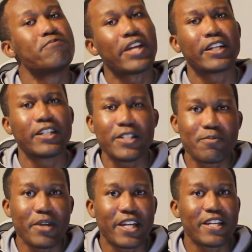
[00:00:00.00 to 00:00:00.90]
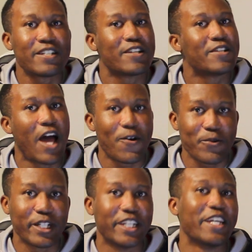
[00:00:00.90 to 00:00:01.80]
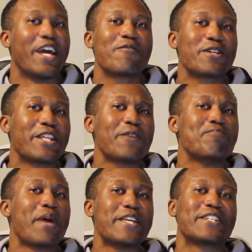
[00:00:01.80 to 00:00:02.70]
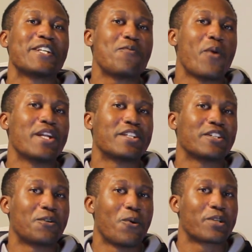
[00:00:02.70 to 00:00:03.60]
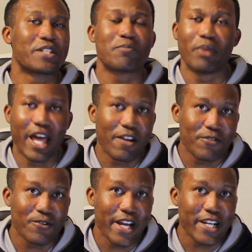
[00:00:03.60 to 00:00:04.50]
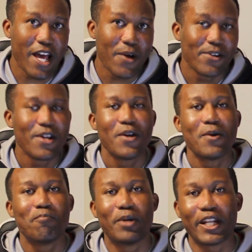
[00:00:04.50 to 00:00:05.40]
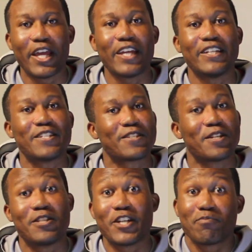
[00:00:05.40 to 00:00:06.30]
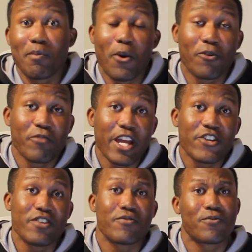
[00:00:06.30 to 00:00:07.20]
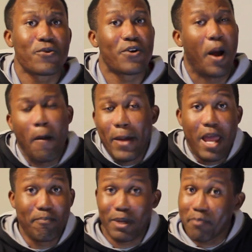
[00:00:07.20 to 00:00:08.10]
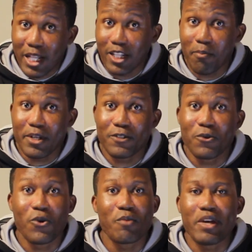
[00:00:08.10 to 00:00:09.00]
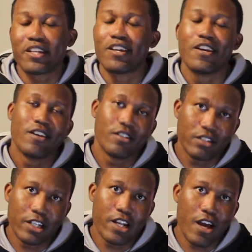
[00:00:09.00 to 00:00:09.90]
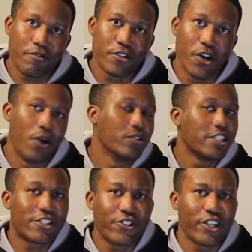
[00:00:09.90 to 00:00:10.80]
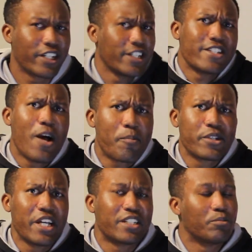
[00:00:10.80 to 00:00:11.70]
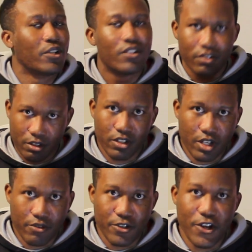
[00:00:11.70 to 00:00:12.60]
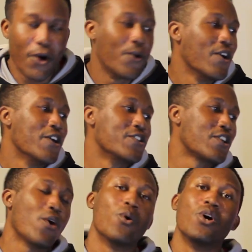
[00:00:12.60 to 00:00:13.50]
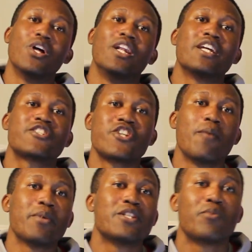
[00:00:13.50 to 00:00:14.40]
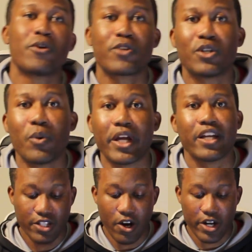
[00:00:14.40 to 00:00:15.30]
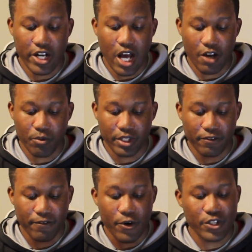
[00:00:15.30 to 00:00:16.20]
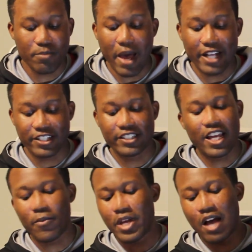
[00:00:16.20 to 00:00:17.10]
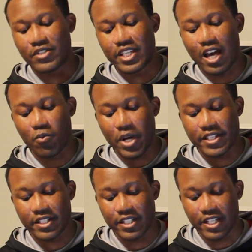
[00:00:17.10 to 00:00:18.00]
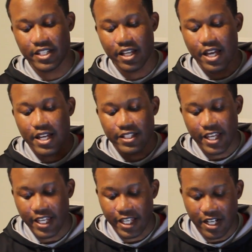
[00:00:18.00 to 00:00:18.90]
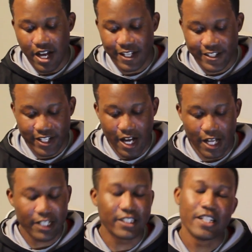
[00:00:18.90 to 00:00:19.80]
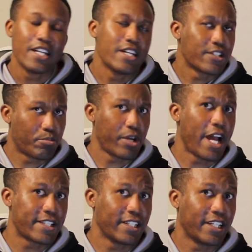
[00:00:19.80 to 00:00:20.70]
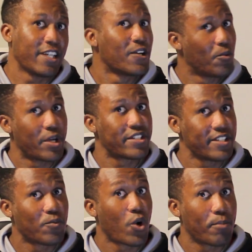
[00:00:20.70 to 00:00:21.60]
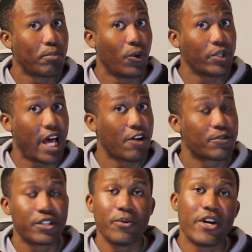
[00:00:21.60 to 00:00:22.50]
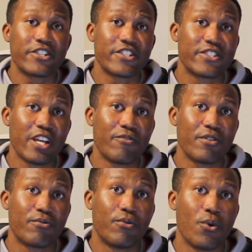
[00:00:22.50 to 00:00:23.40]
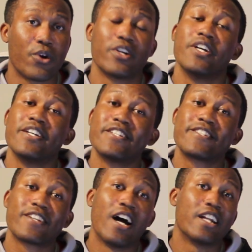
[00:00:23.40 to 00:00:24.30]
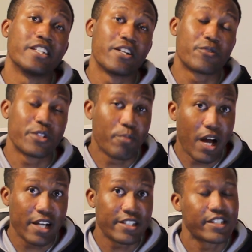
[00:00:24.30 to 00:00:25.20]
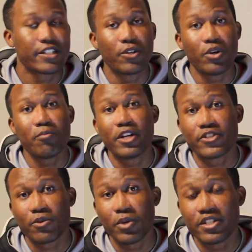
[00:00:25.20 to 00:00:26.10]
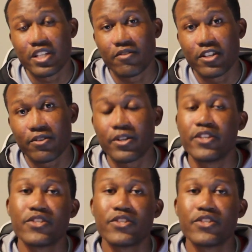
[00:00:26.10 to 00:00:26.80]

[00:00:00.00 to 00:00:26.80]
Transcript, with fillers: Technically speaking, not really. Everything basically went according to plan for right now. But hey, this could just be motivation for epic build-up in the tournament. You never know. It's cricket. It's unpredictable. You never know. So, let's jump into it real quick. Starting off with the first match of the day, we obviously have West Indies taking on Scotland. Surprisingly, West Indies were bowled out for 274. Scotland in response could only muster 173.